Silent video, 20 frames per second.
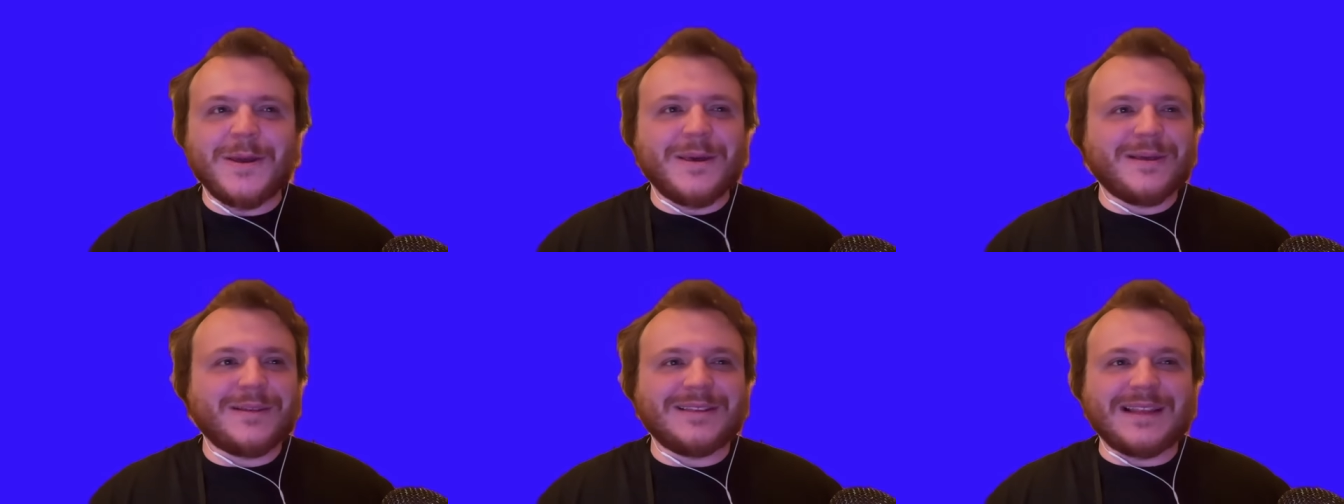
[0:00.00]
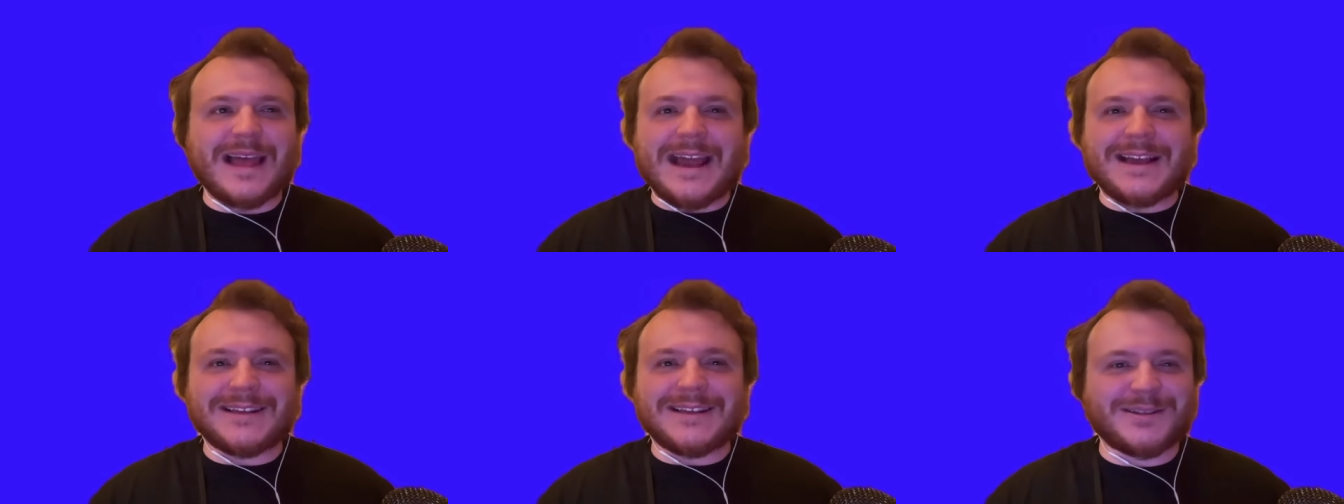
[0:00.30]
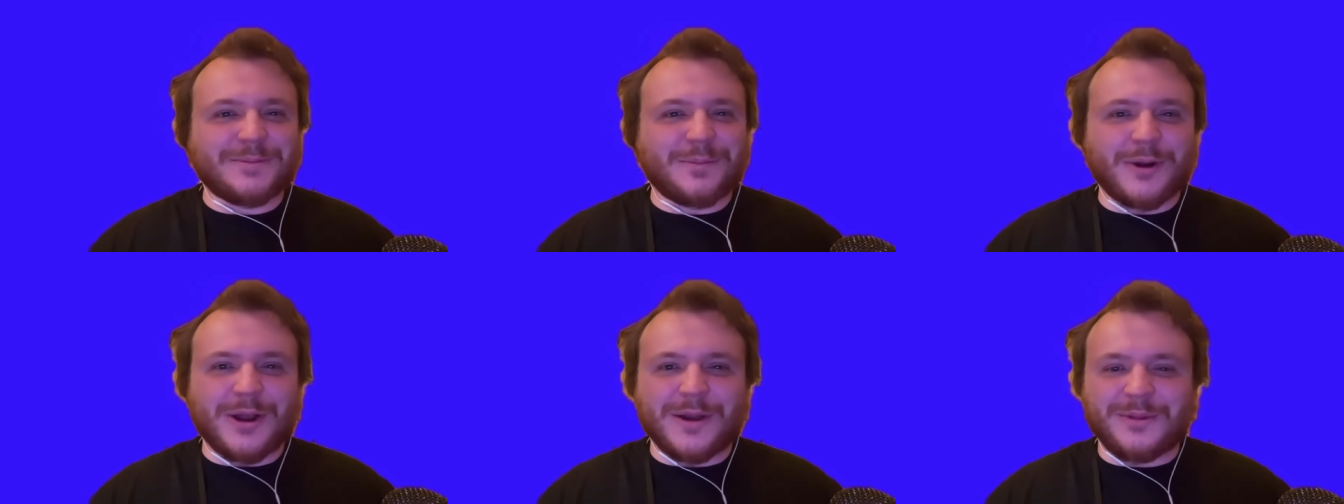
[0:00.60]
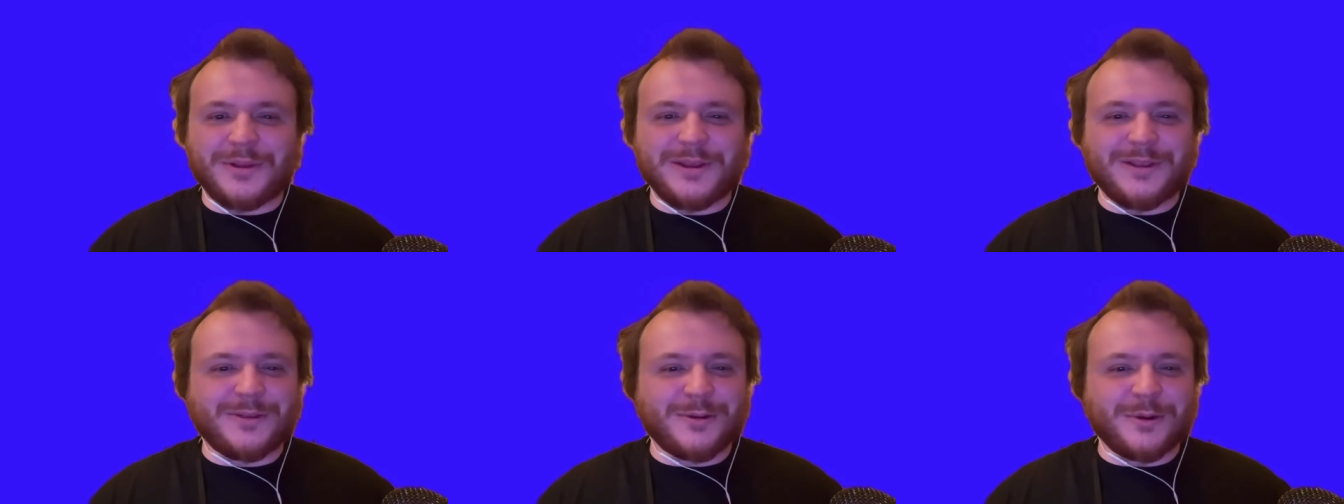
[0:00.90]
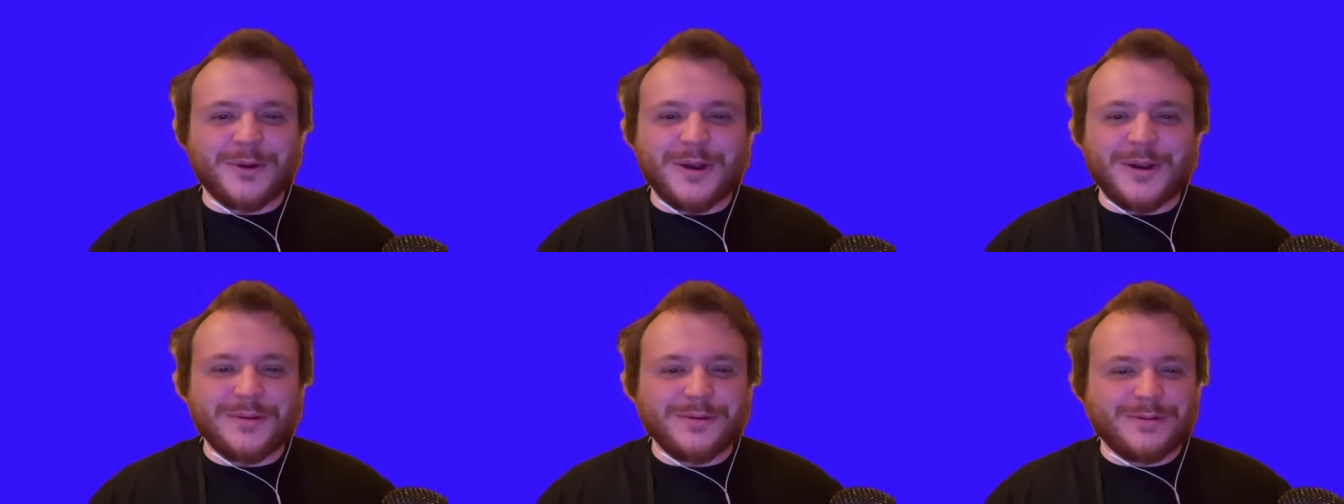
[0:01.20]
last probably
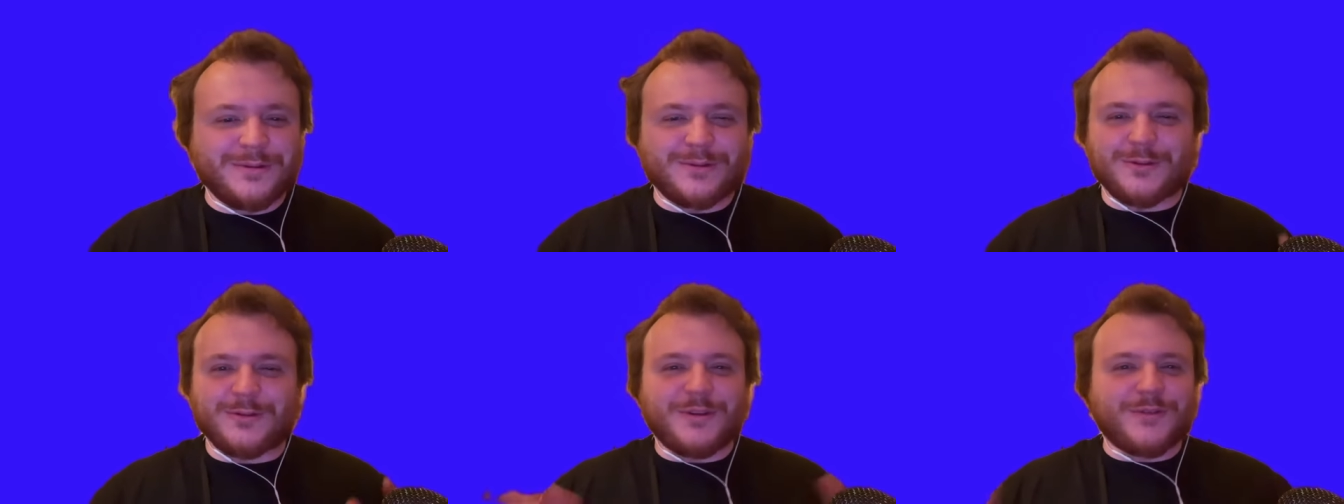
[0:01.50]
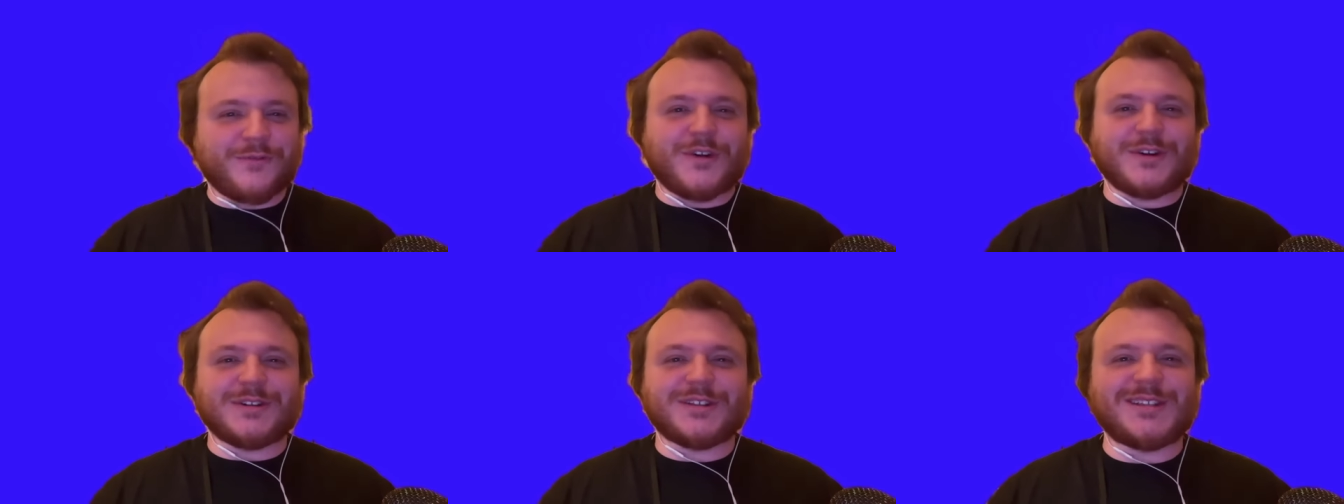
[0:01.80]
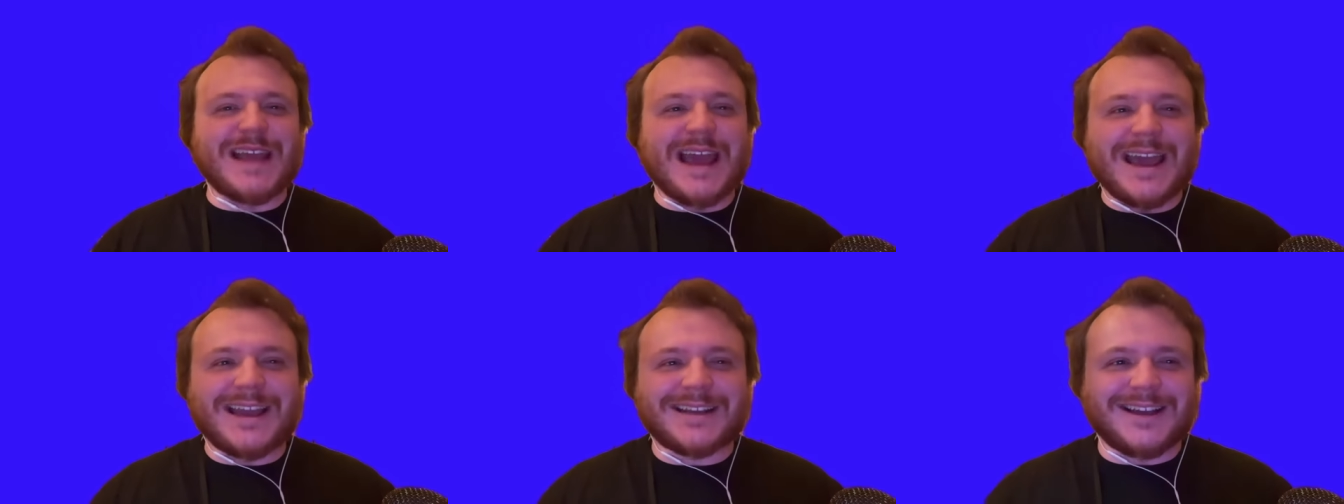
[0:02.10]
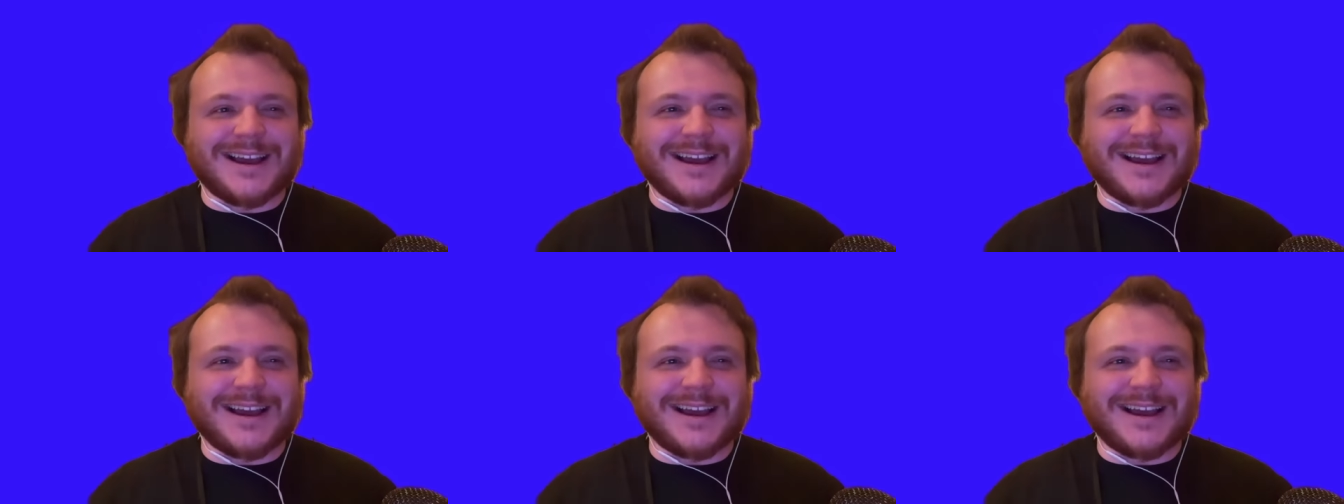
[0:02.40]
through the first act.